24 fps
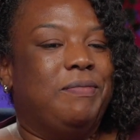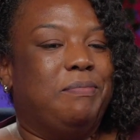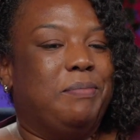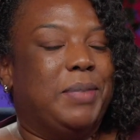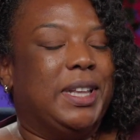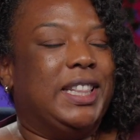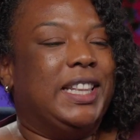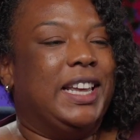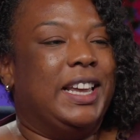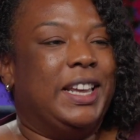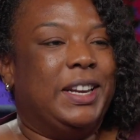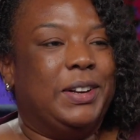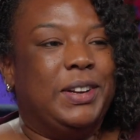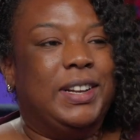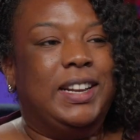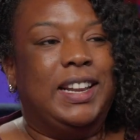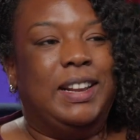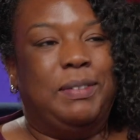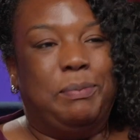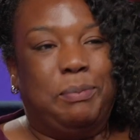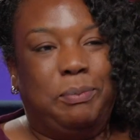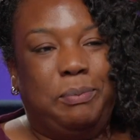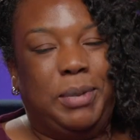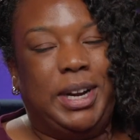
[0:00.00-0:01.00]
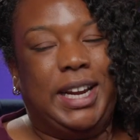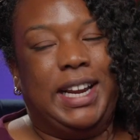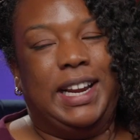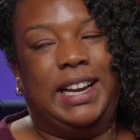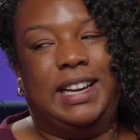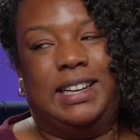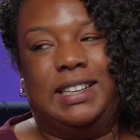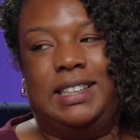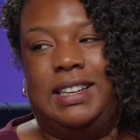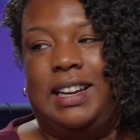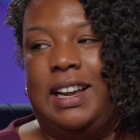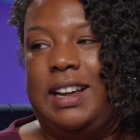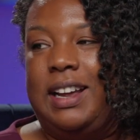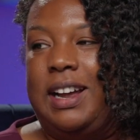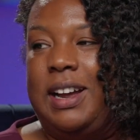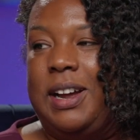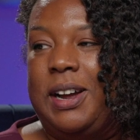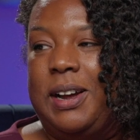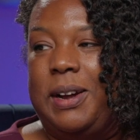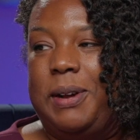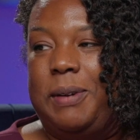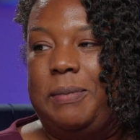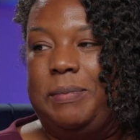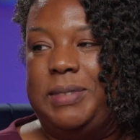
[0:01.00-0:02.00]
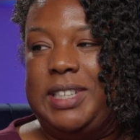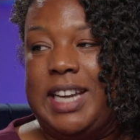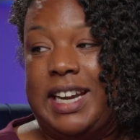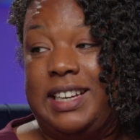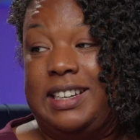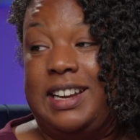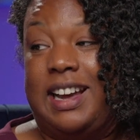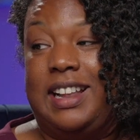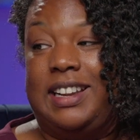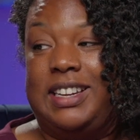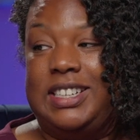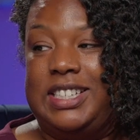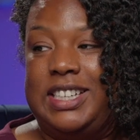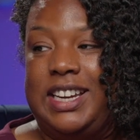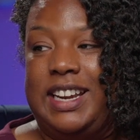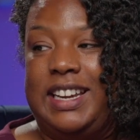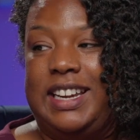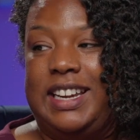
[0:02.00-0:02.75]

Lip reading: But then bringing technology